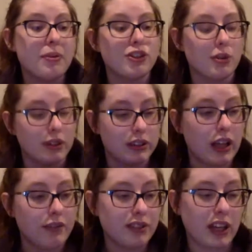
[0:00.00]
but she would
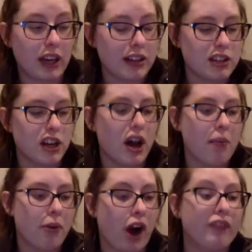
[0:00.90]
love to get it to
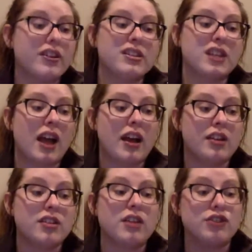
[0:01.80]
nonprofit
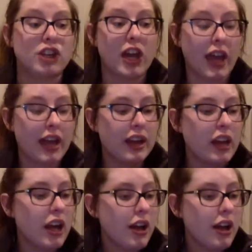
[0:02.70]
status if she can.